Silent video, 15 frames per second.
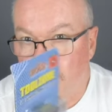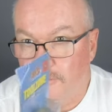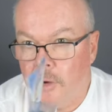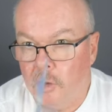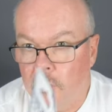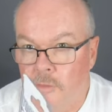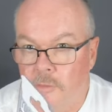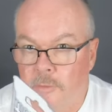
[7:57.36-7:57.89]

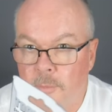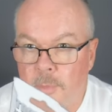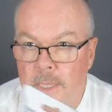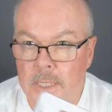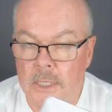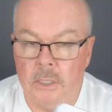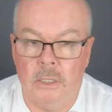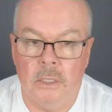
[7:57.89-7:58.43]

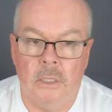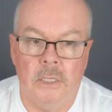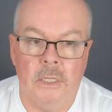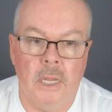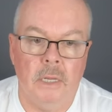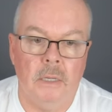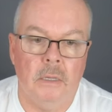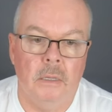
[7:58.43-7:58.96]
five-piece
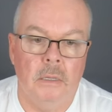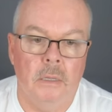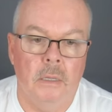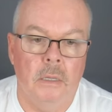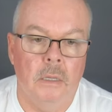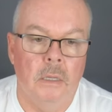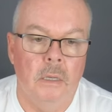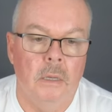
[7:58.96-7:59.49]
set.
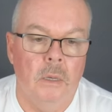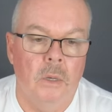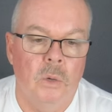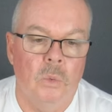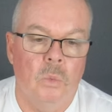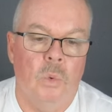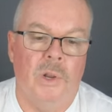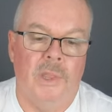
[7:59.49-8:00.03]

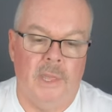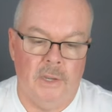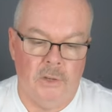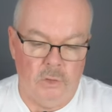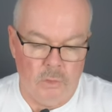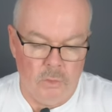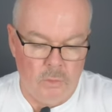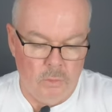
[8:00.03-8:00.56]
What do they
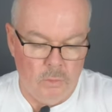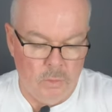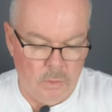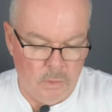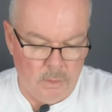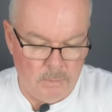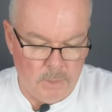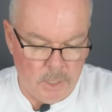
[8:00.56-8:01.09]
do?
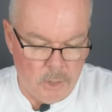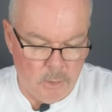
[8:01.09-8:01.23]
Let me